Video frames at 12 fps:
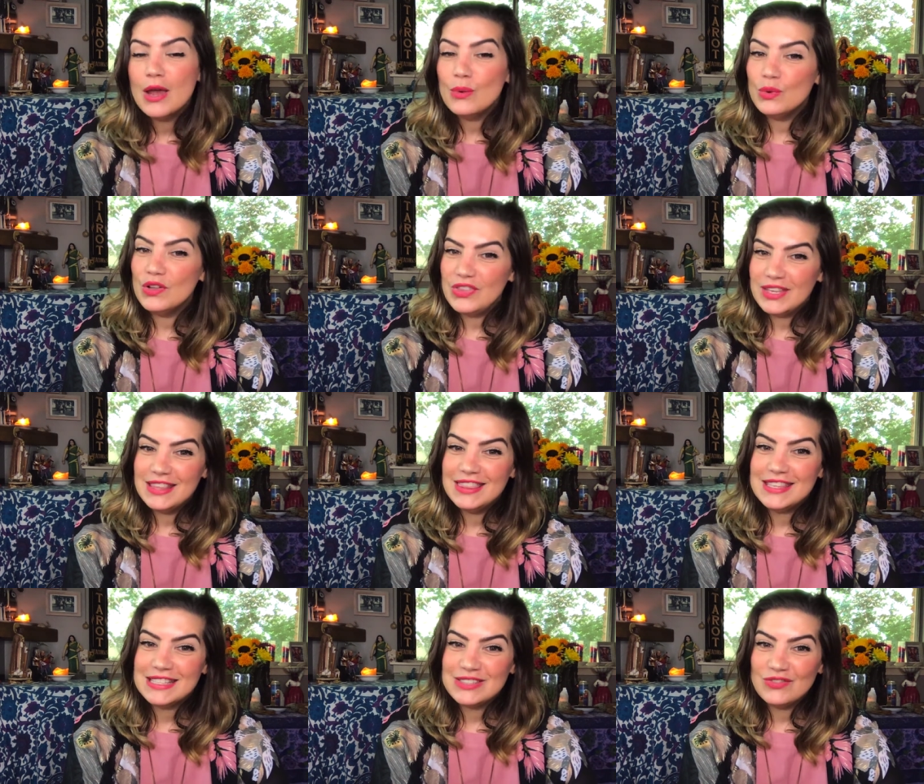within
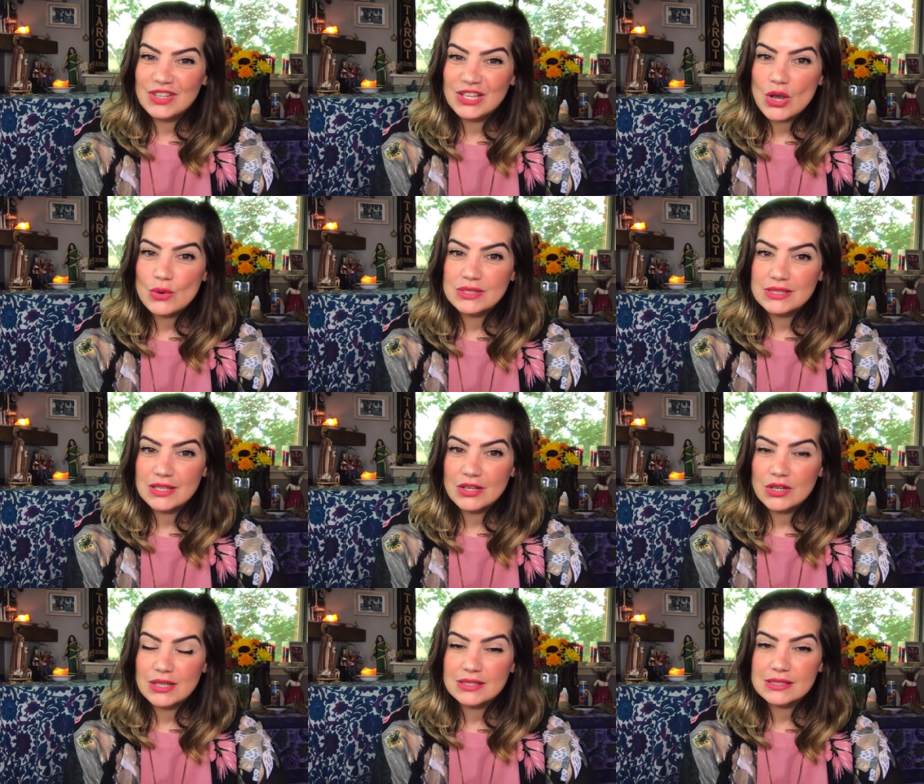this video
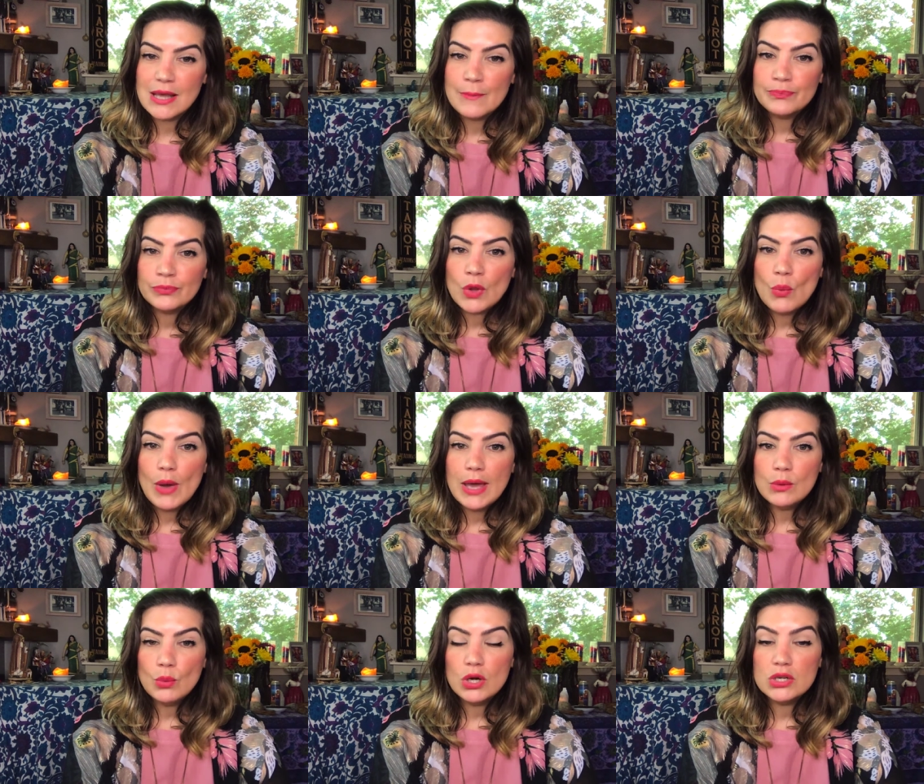series
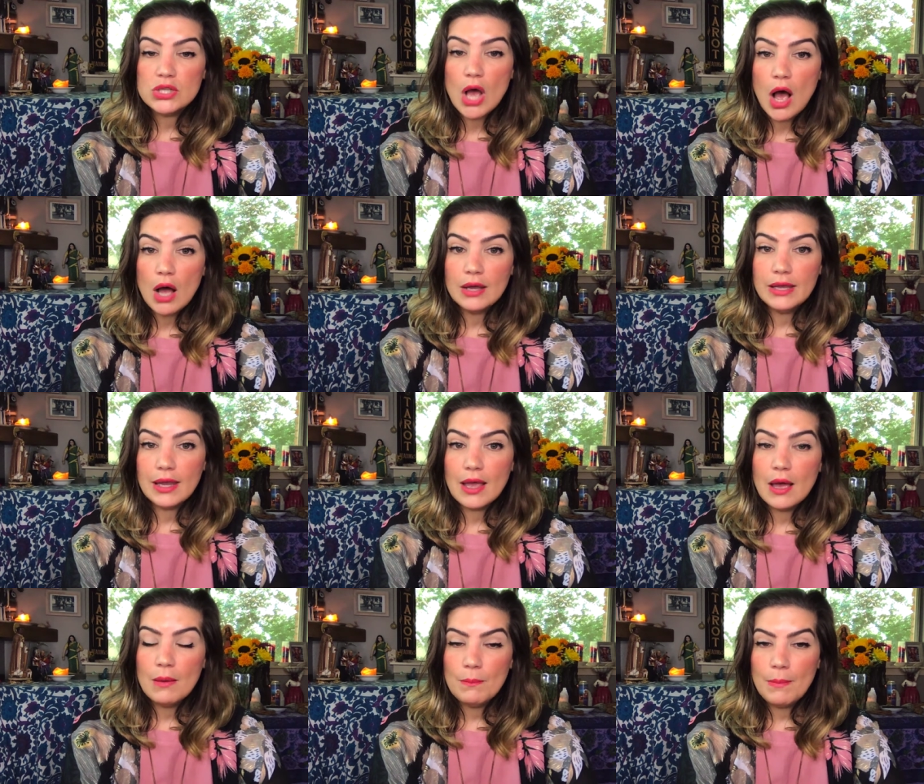when we're talking
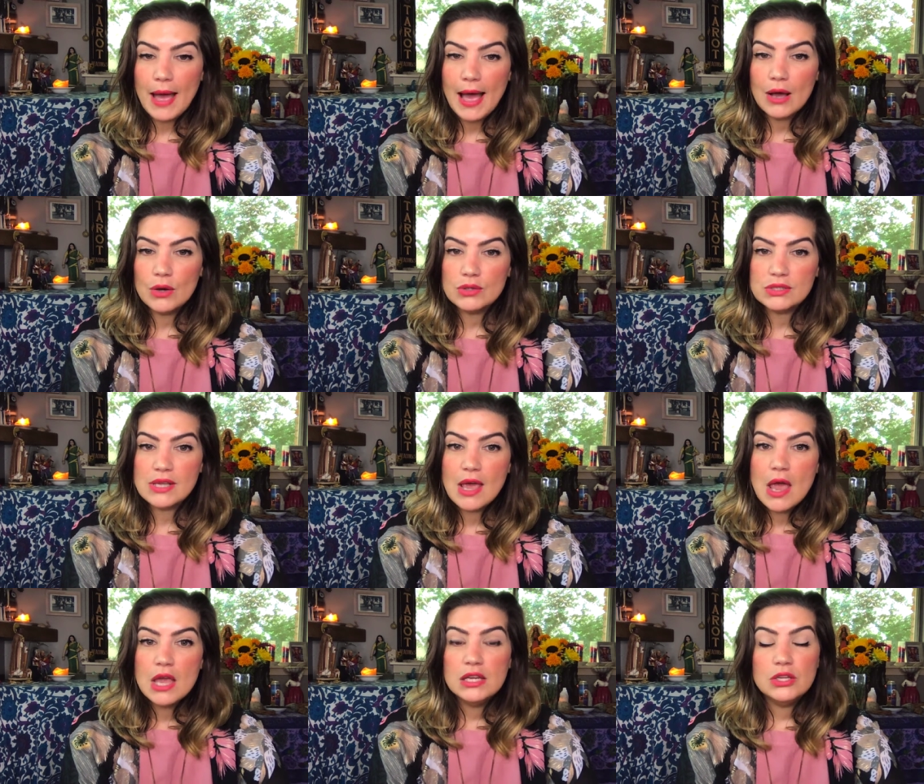about
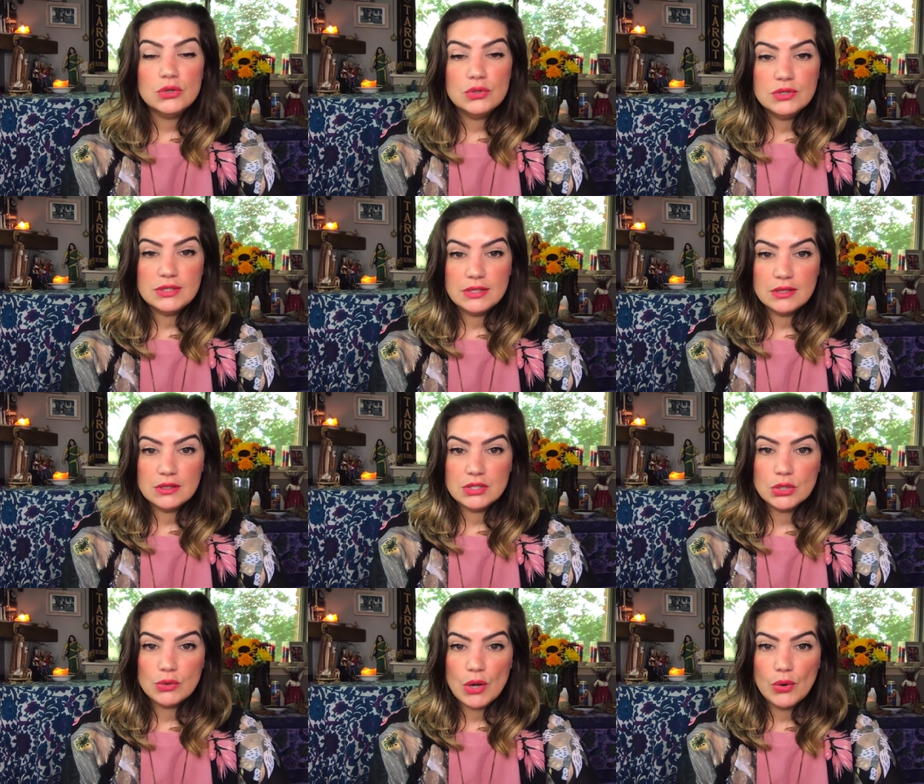using the
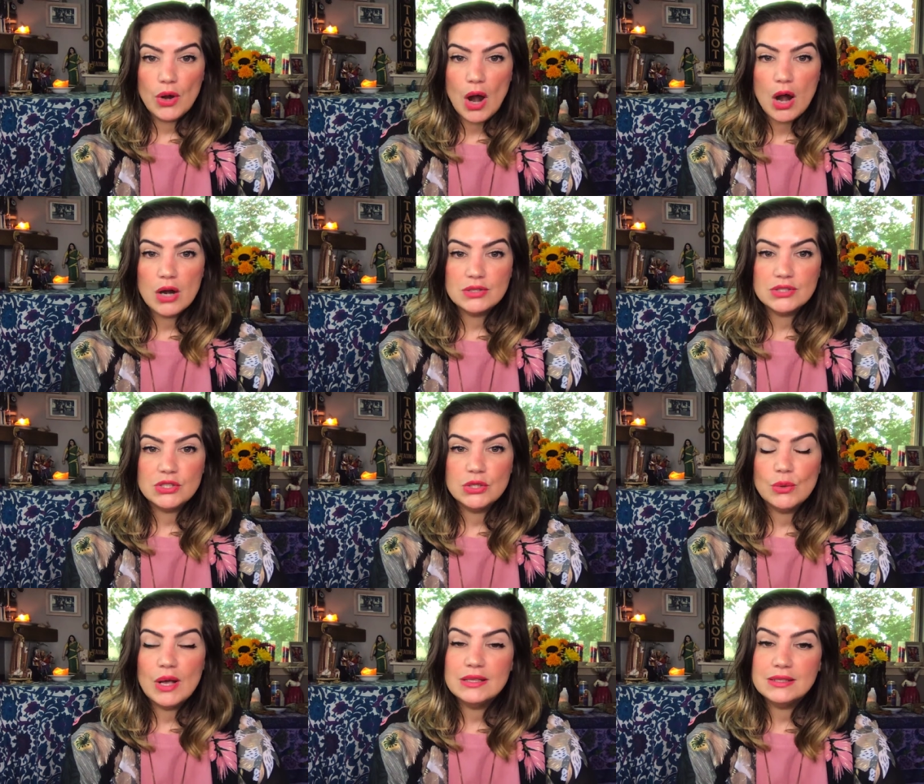tarot cards
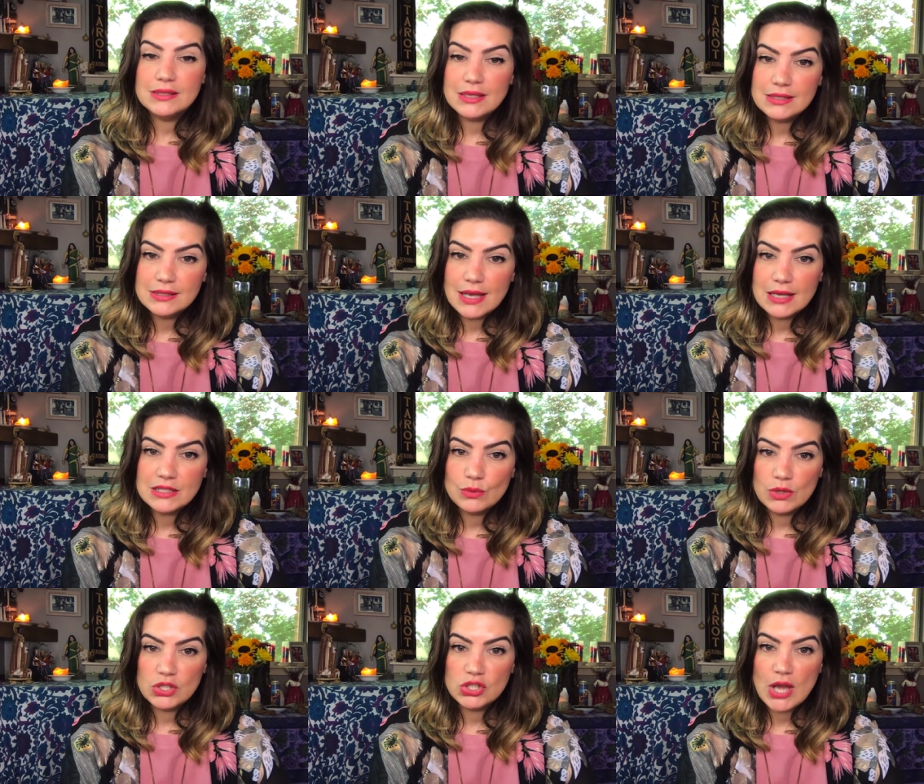to assist us
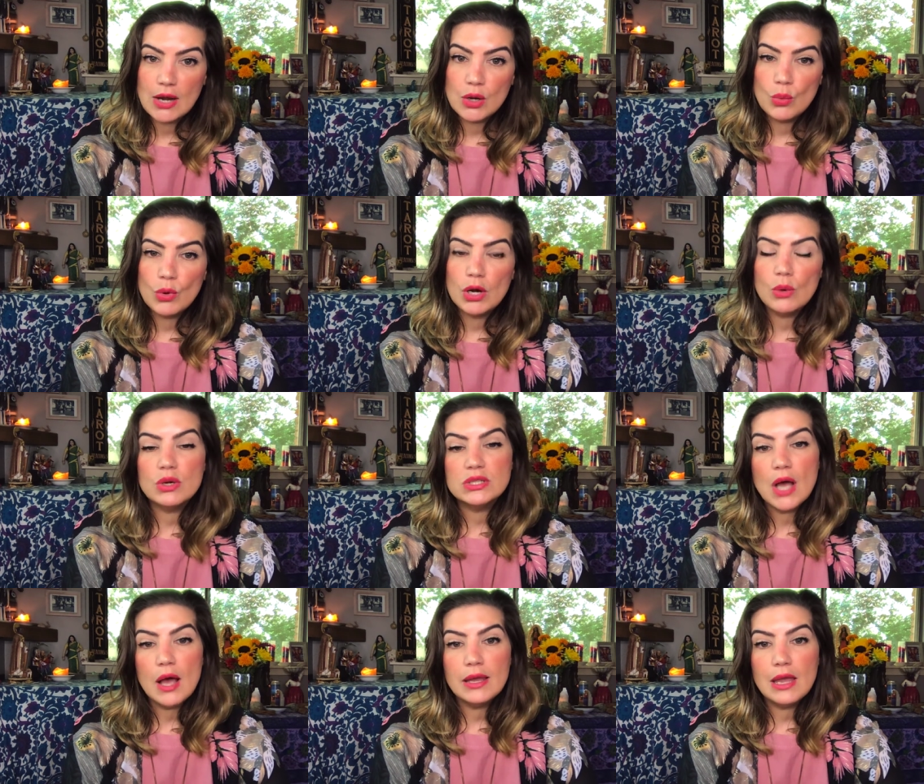with shadow work, we're
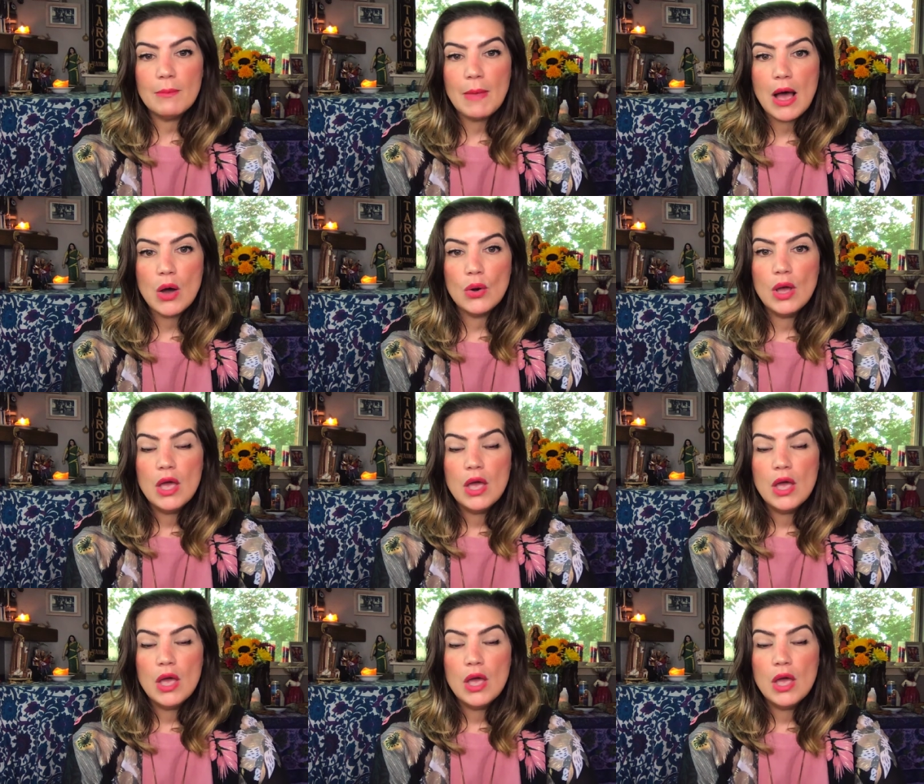talking about